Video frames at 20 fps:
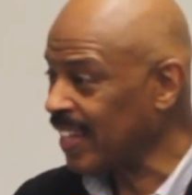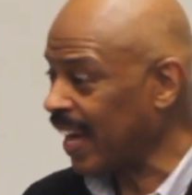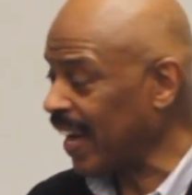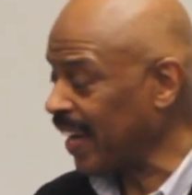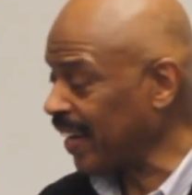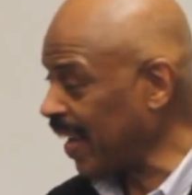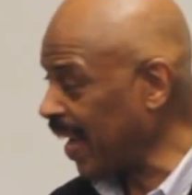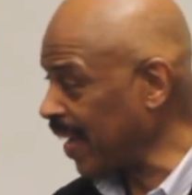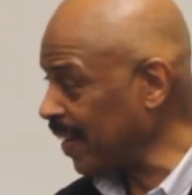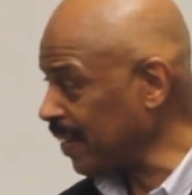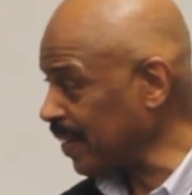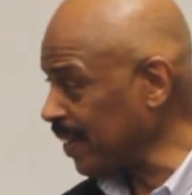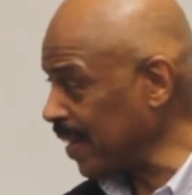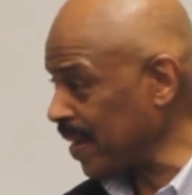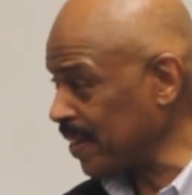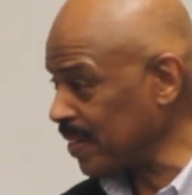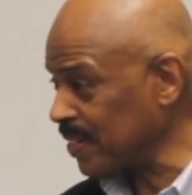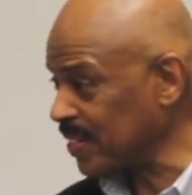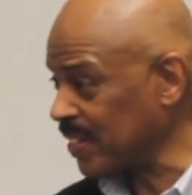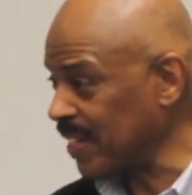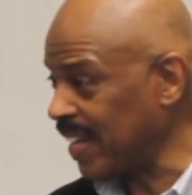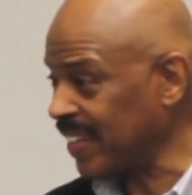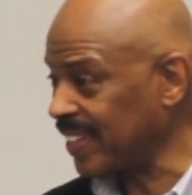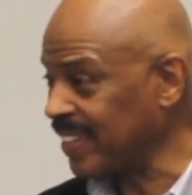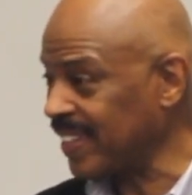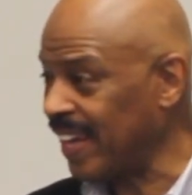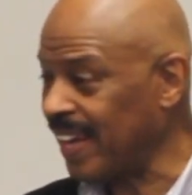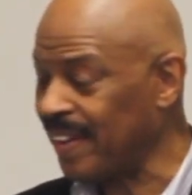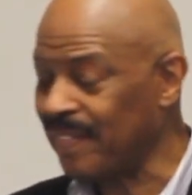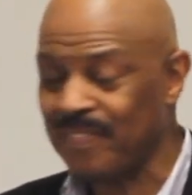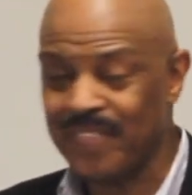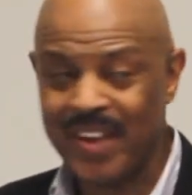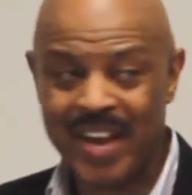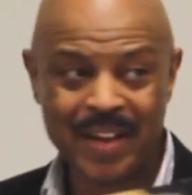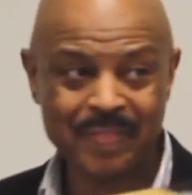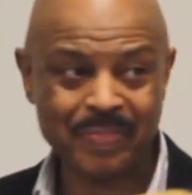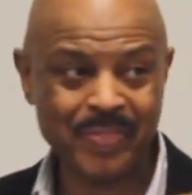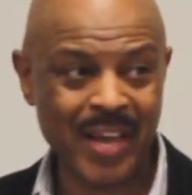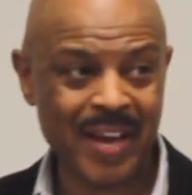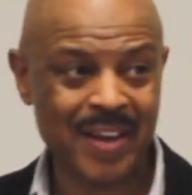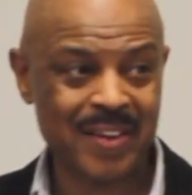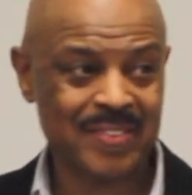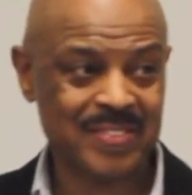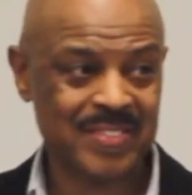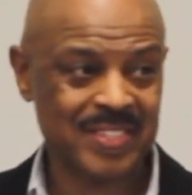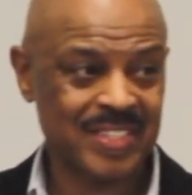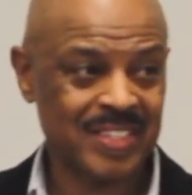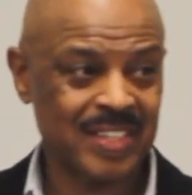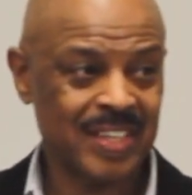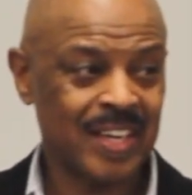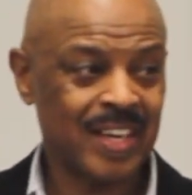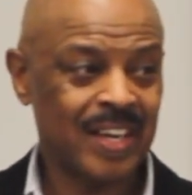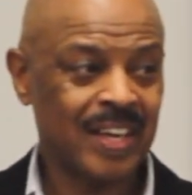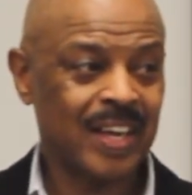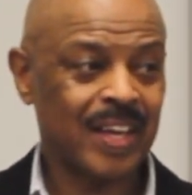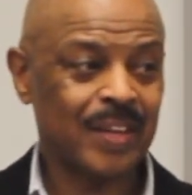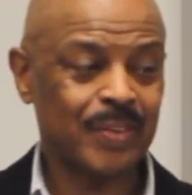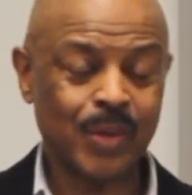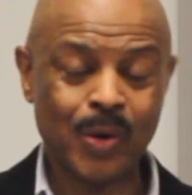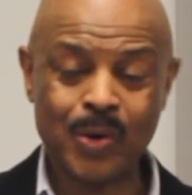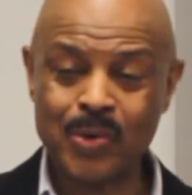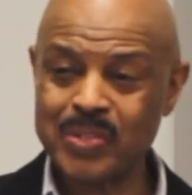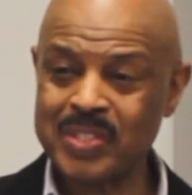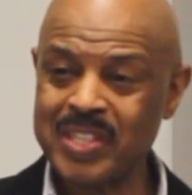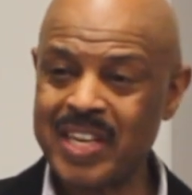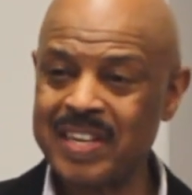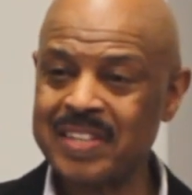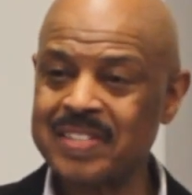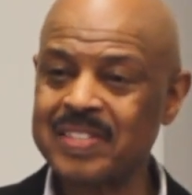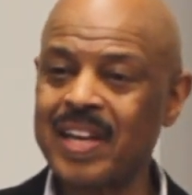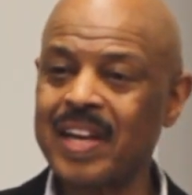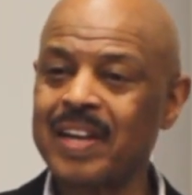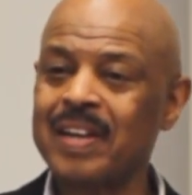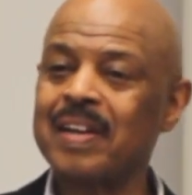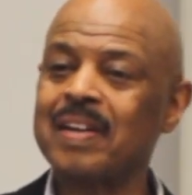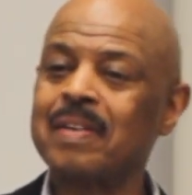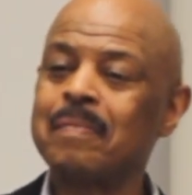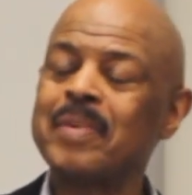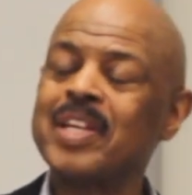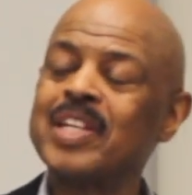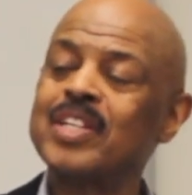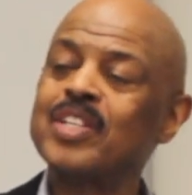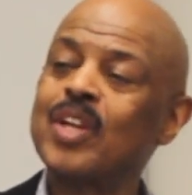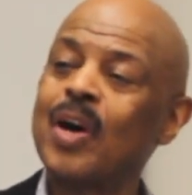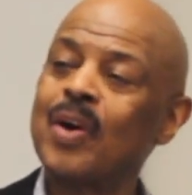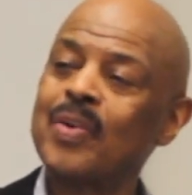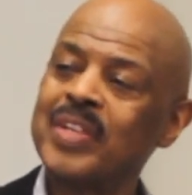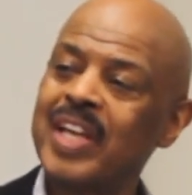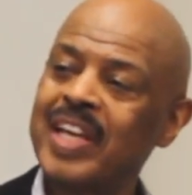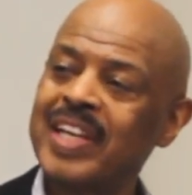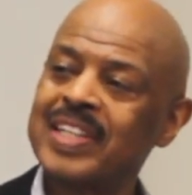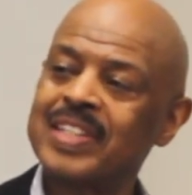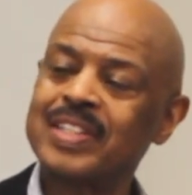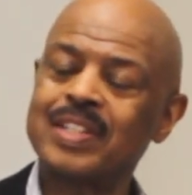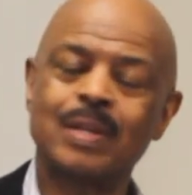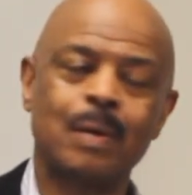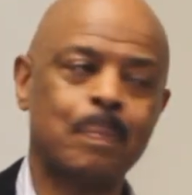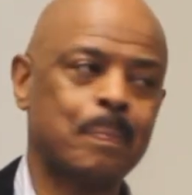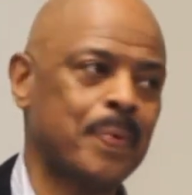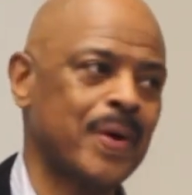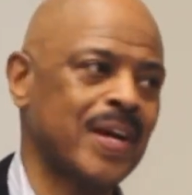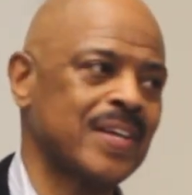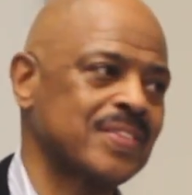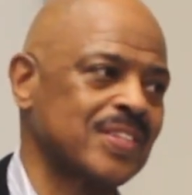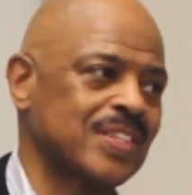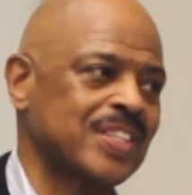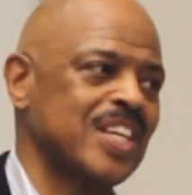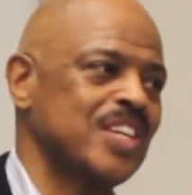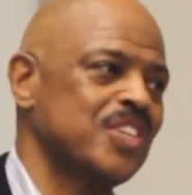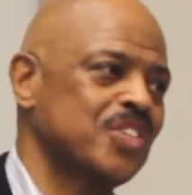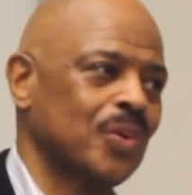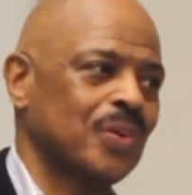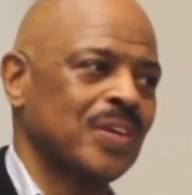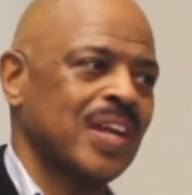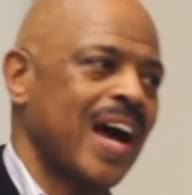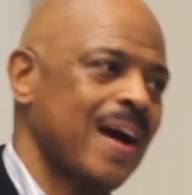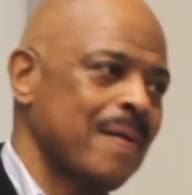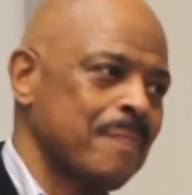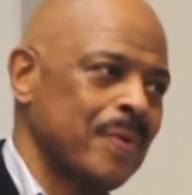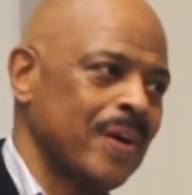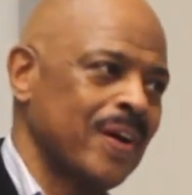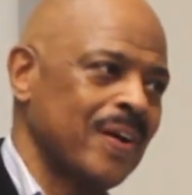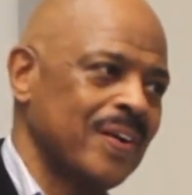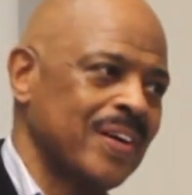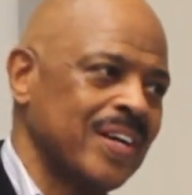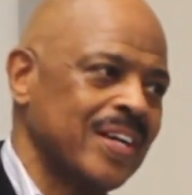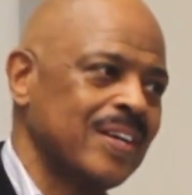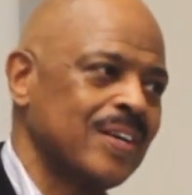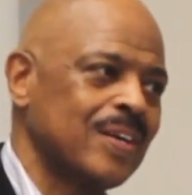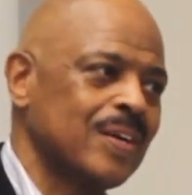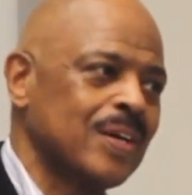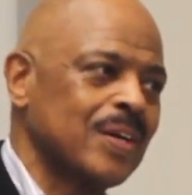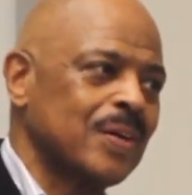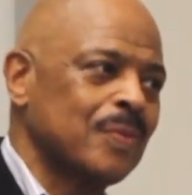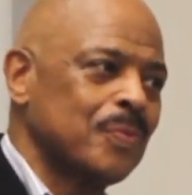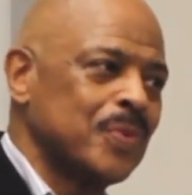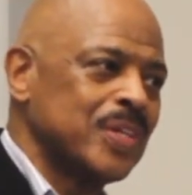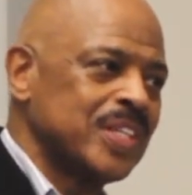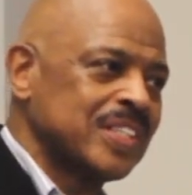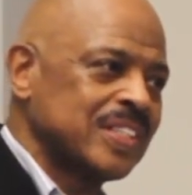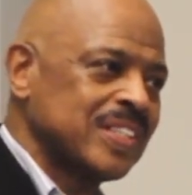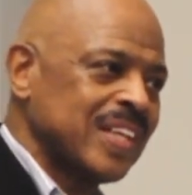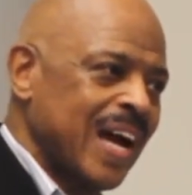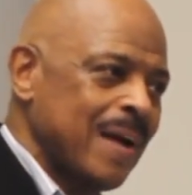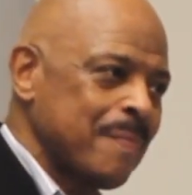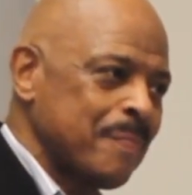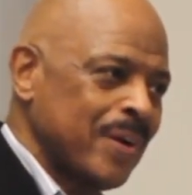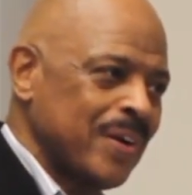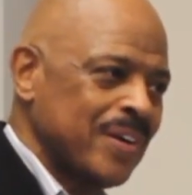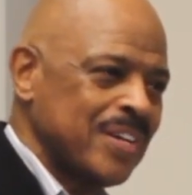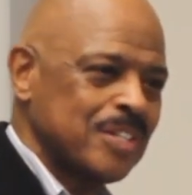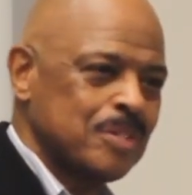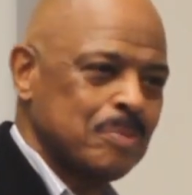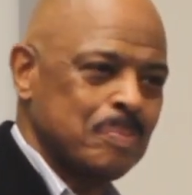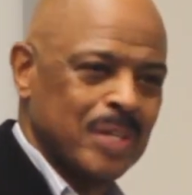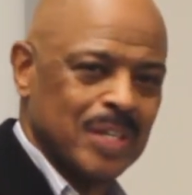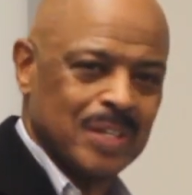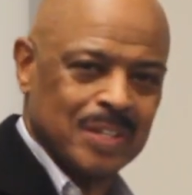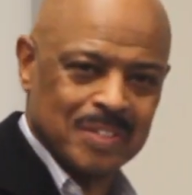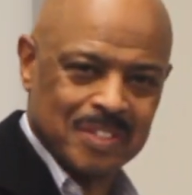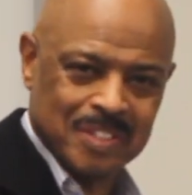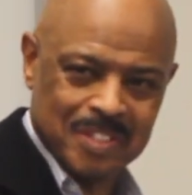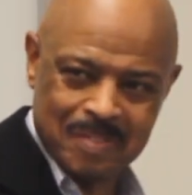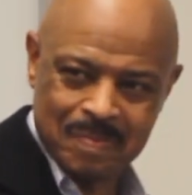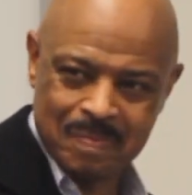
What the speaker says: I got letters like that, 5,000. Those letters are going to be donated to the Presidential Library when this library is built